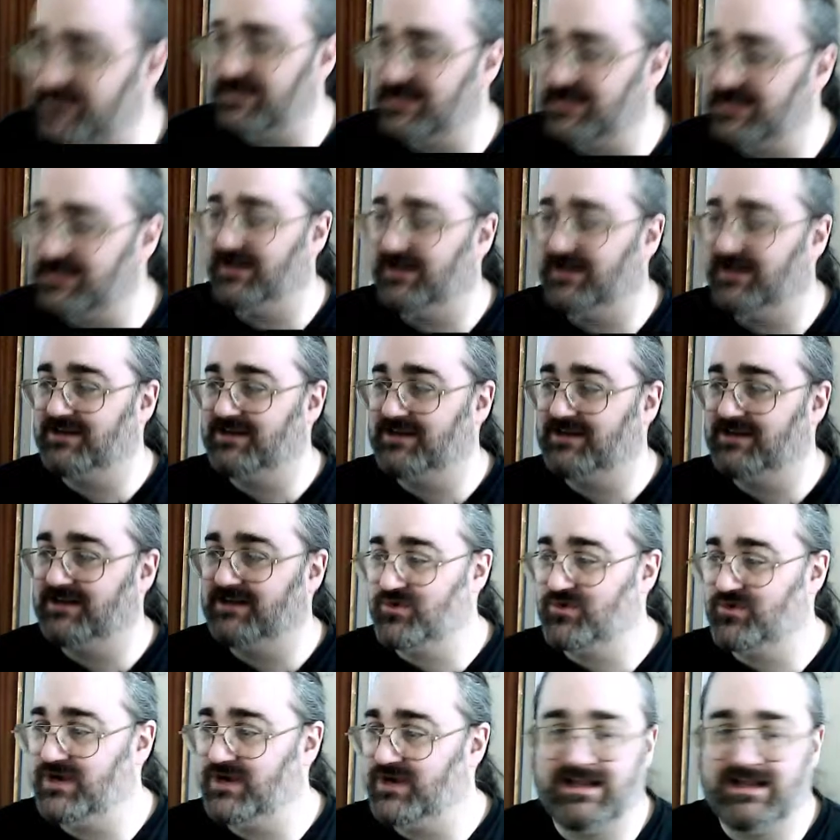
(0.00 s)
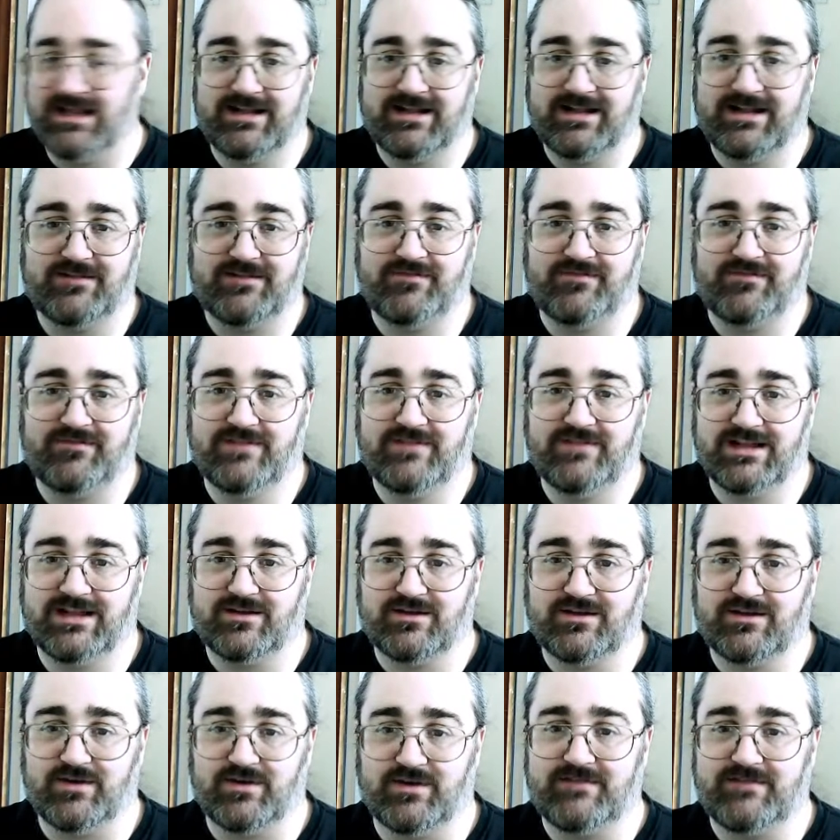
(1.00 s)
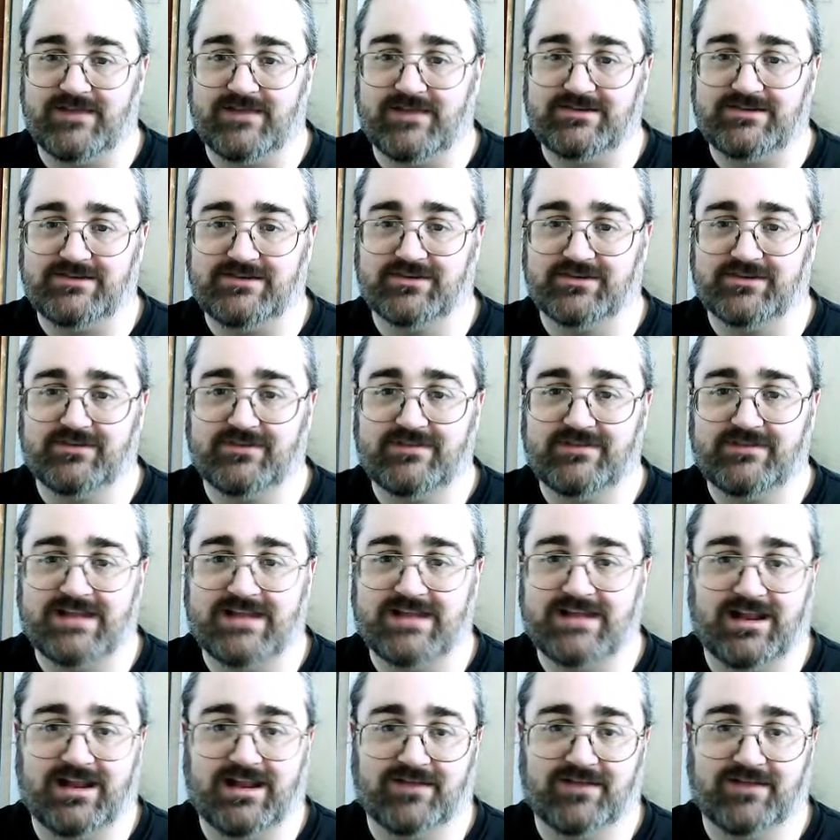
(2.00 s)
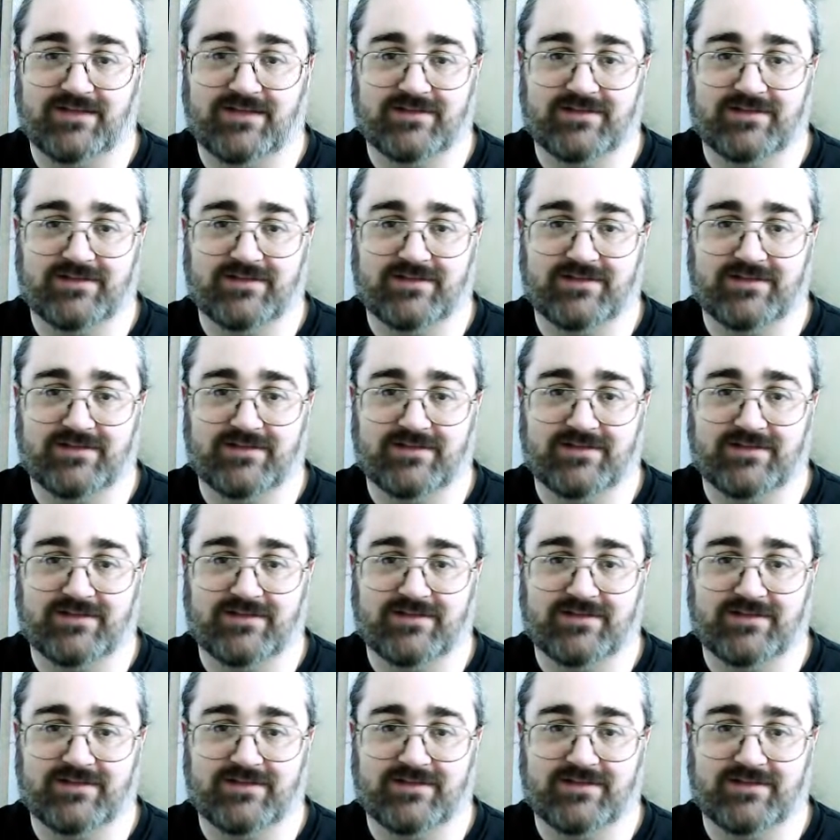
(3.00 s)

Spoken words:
are just grinning their little green faces off. Isn't that lovely?